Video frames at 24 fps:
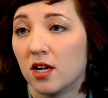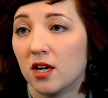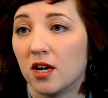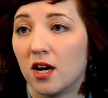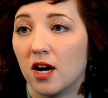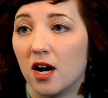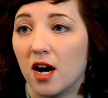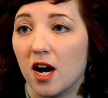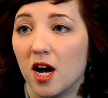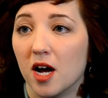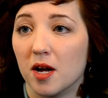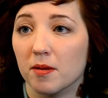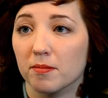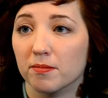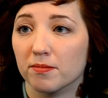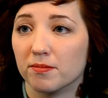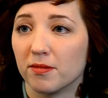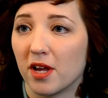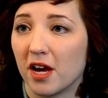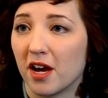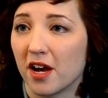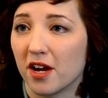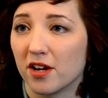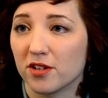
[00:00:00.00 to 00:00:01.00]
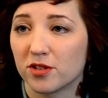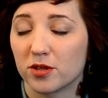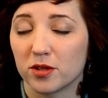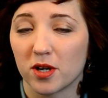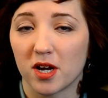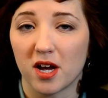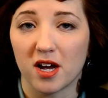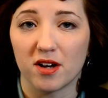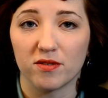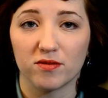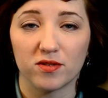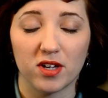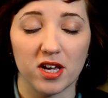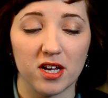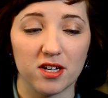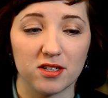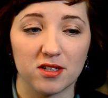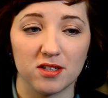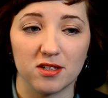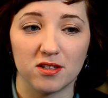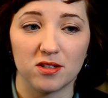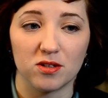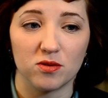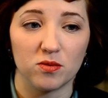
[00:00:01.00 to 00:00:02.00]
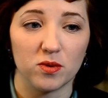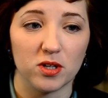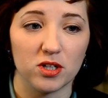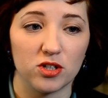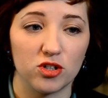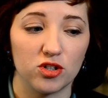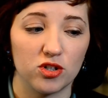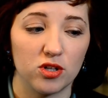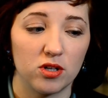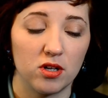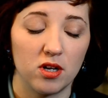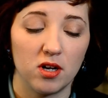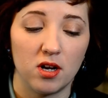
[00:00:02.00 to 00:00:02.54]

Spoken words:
I also have cases in which